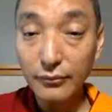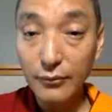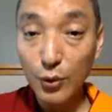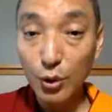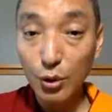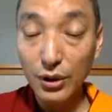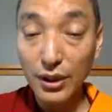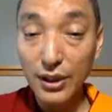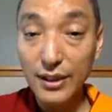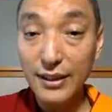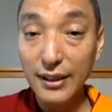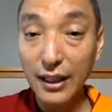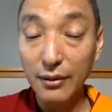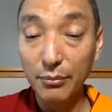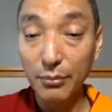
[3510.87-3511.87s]
So this
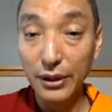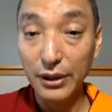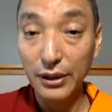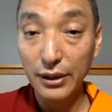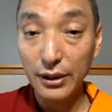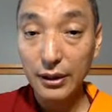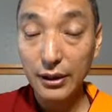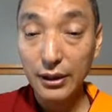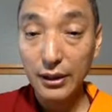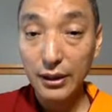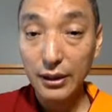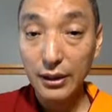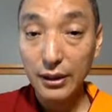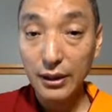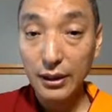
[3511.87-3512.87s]
can be
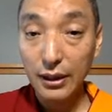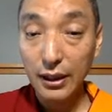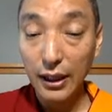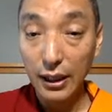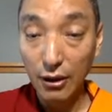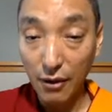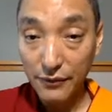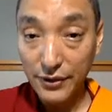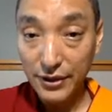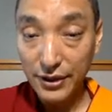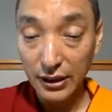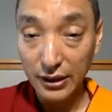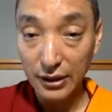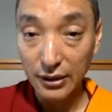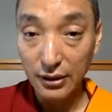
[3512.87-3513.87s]
an
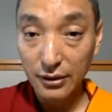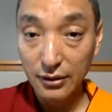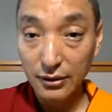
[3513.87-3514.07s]
obstacle.